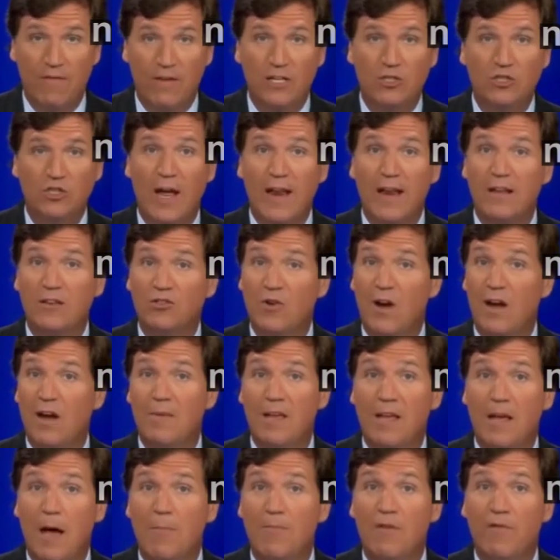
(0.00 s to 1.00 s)
China is trying to
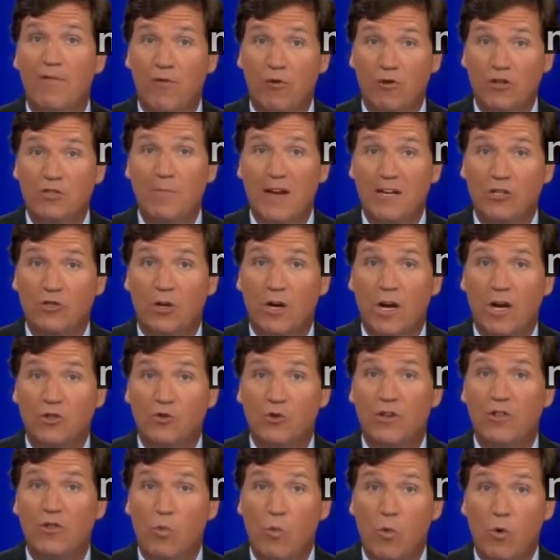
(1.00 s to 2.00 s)
become the first major
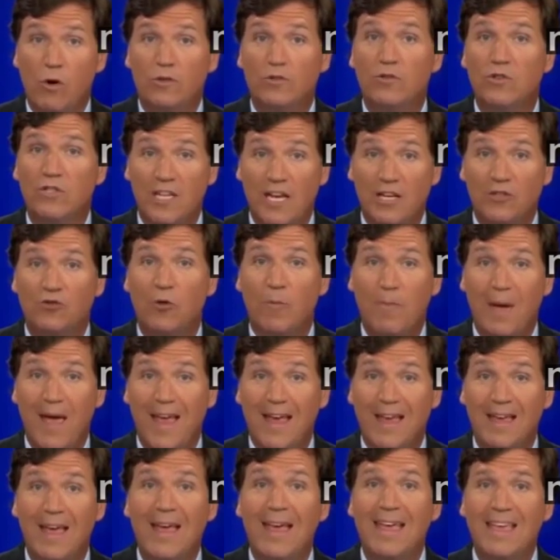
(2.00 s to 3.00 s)
country in the world whose central
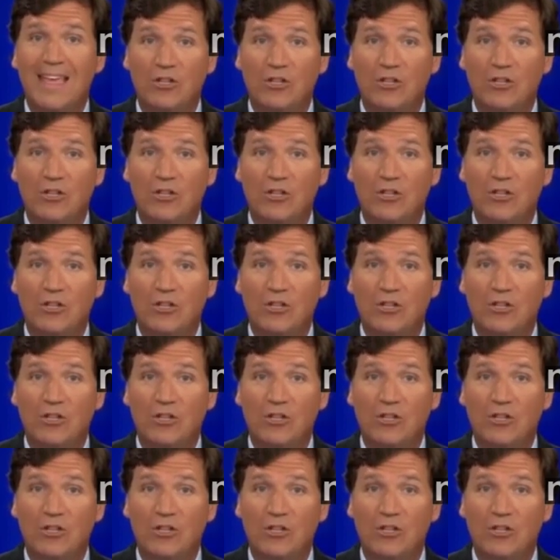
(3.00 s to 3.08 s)
bank